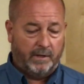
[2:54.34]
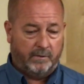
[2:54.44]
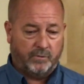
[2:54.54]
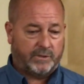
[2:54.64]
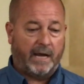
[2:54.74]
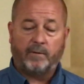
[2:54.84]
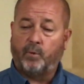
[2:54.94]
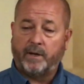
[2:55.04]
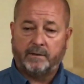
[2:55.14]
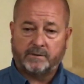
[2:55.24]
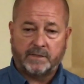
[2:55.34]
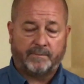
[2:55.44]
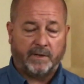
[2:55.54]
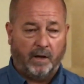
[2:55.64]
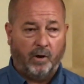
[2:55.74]
your child bringing
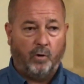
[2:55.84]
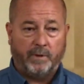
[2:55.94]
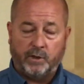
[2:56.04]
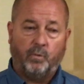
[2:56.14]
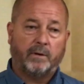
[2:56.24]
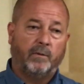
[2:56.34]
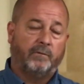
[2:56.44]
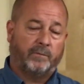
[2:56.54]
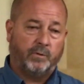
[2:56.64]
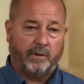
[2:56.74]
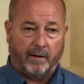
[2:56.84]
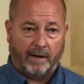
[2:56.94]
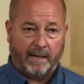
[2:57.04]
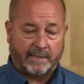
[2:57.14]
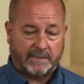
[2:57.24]
something home and you want to move them to an
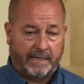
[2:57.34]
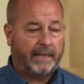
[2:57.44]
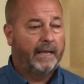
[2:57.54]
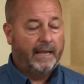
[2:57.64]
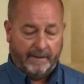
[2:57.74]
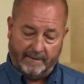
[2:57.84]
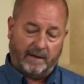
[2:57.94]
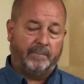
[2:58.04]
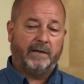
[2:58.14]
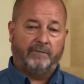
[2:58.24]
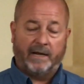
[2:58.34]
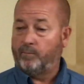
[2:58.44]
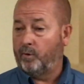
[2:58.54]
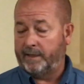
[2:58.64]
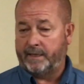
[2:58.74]
online setting, that'll be
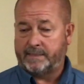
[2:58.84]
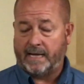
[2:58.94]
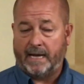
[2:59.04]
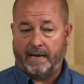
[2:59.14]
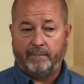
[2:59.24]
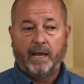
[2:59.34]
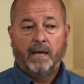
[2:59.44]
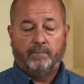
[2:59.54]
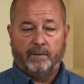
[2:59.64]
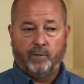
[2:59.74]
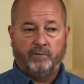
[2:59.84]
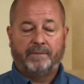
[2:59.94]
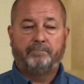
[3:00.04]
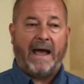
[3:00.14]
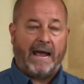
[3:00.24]
available at any time. But
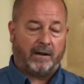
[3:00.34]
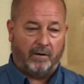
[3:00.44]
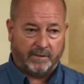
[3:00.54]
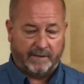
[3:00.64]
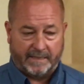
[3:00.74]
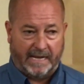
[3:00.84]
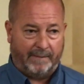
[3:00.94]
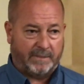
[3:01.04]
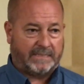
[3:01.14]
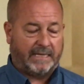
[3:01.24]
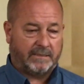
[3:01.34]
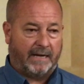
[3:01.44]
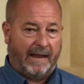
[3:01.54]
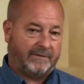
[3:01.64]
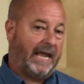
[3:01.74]
moving back onto the campus, that's
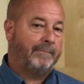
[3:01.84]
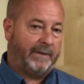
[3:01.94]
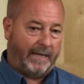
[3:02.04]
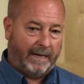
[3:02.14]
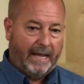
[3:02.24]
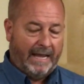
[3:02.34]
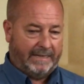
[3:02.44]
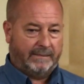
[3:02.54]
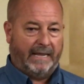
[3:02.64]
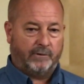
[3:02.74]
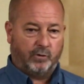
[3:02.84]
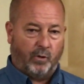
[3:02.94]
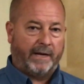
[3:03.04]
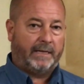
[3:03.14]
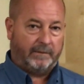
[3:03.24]
to have to happen at
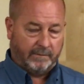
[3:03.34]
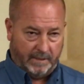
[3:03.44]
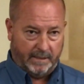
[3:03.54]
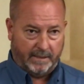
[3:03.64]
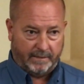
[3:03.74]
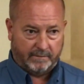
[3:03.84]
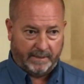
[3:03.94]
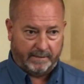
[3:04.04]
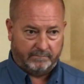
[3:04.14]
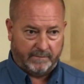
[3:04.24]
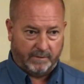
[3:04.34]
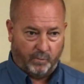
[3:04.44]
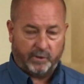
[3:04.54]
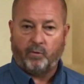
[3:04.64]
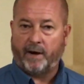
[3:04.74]
grading
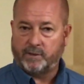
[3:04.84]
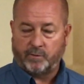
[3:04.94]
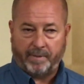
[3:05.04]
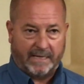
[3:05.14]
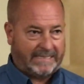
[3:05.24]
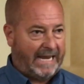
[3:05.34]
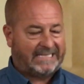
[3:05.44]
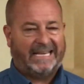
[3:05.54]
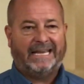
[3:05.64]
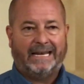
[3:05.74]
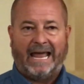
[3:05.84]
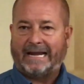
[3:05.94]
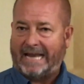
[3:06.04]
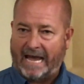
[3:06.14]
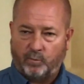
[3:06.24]
when grades are passed out, say at
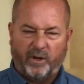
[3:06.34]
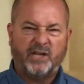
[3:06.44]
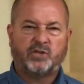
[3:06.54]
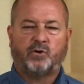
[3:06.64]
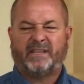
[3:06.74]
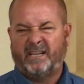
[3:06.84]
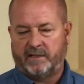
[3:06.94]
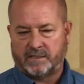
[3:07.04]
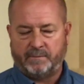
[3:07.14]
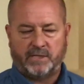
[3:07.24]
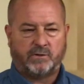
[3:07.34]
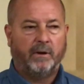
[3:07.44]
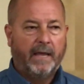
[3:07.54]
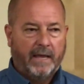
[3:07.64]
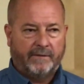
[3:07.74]
like 9 weeks or at the end of the semester,
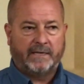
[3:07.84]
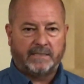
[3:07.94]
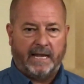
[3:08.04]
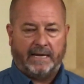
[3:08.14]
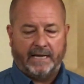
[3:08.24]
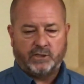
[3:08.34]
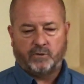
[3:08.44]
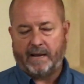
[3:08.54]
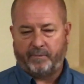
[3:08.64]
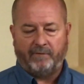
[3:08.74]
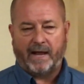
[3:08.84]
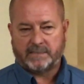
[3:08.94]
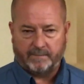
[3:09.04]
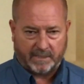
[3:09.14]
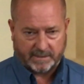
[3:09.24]
things of that nature. And that provides
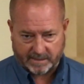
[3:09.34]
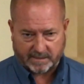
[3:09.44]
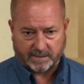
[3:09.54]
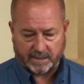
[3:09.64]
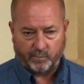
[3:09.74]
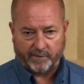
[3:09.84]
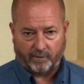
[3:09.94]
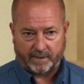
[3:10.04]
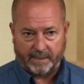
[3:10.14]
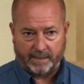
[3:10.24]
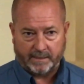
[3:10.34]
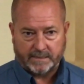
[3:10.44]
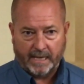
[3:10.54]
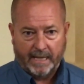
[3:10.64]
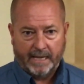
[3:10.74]
some consistency with our
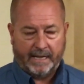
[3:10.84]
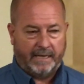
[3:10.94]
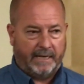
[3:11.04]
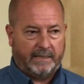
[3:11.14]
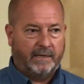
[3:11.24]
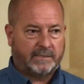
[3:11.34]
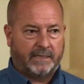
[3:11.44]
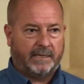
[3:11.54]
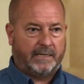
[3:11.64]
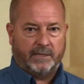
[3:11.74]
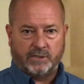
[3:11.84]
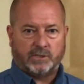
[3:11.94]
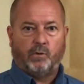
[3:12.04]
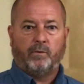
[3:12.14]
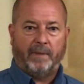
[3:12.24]
kids and doesn't get kids
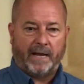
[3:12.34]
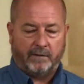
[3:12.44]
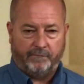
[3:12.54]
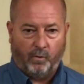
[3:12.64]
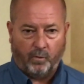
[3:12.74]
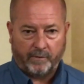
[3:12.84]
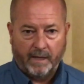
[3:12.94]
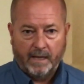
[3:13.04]
just going back and forth.